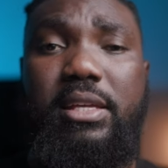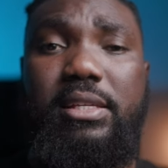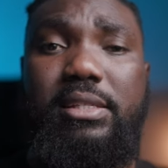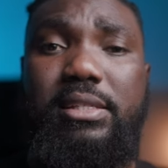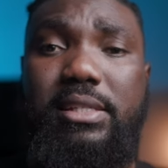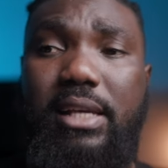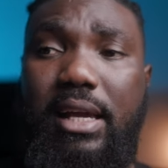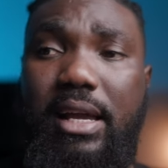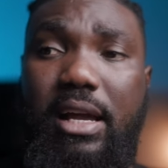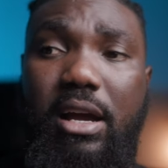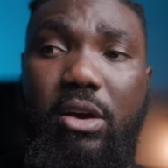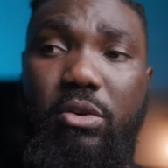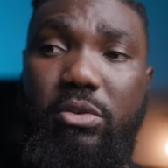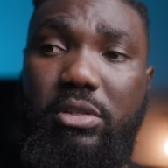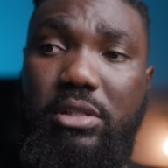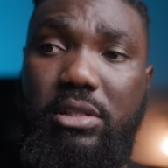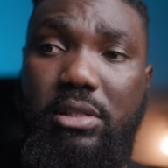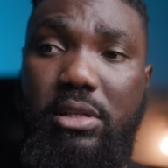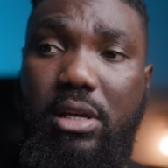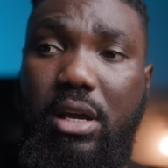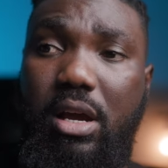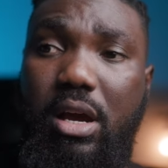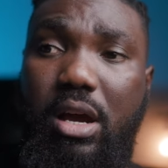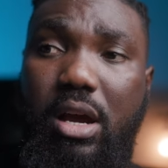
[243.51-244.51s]
check out
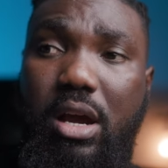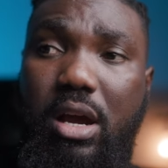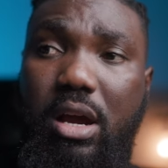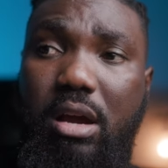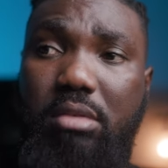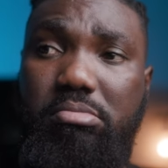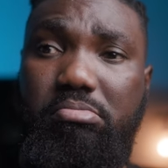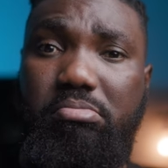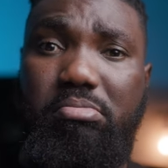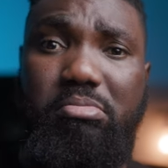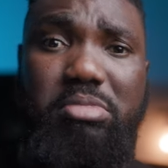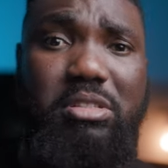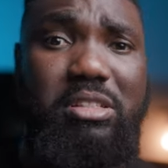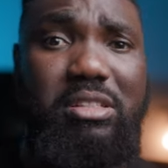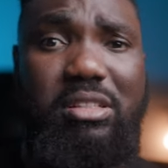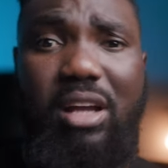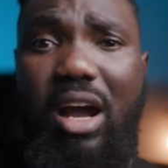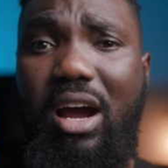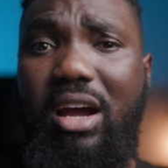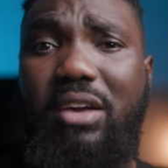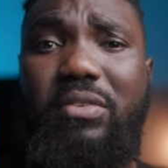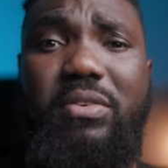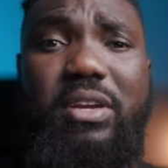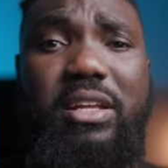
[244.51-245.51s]
their
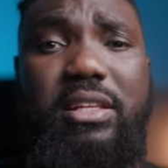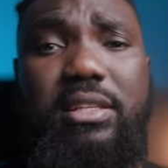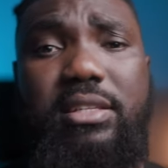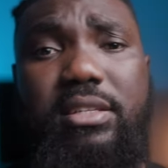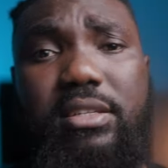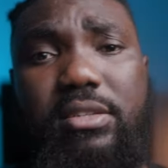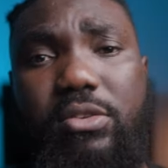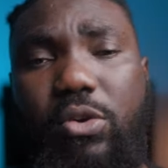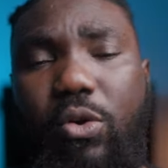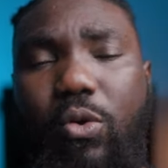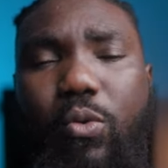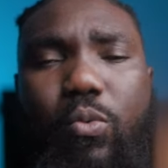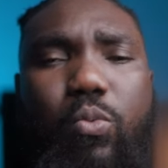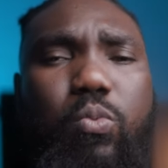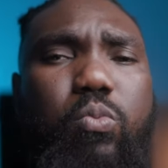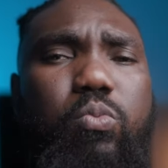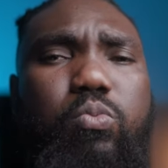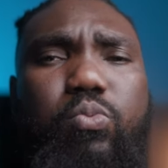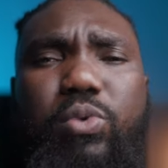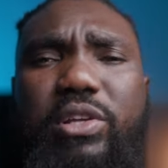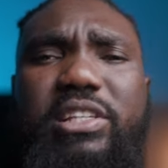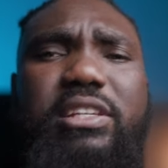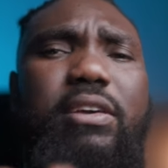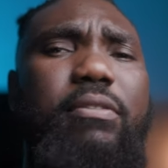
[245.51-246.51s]
star rating or
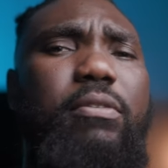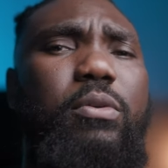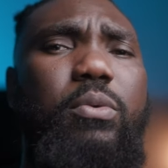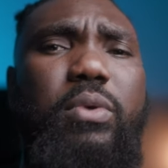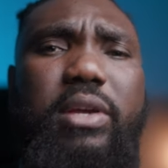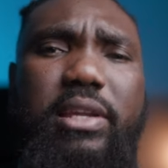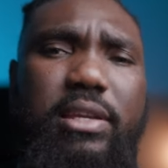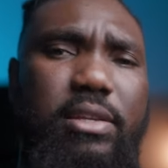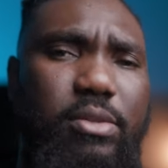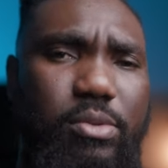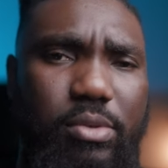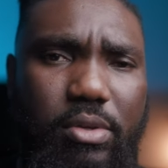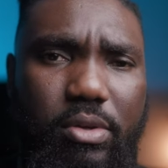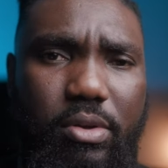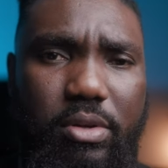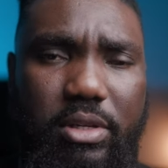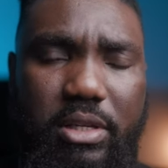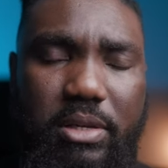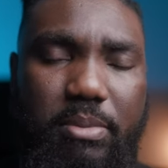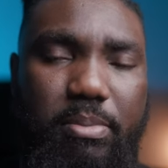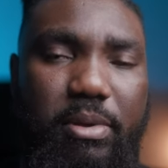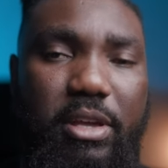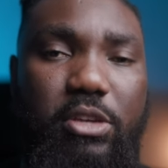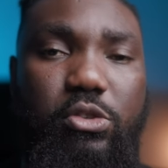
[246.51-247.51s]
whichever way they do it on
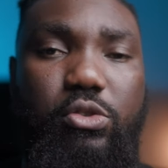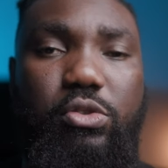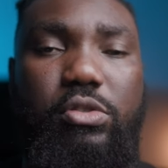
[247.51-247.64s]
eBay.